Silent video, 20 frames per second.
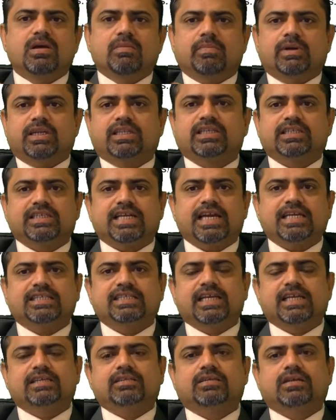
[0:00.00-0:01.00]
But this guy
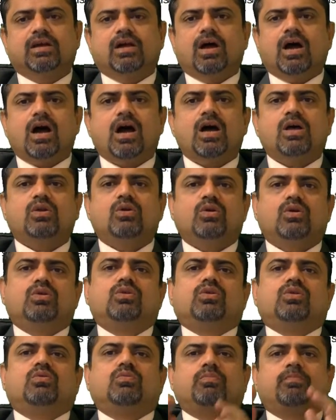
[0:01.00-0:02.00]
says,
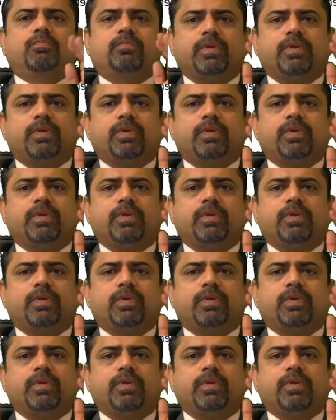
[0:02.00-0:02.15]
no,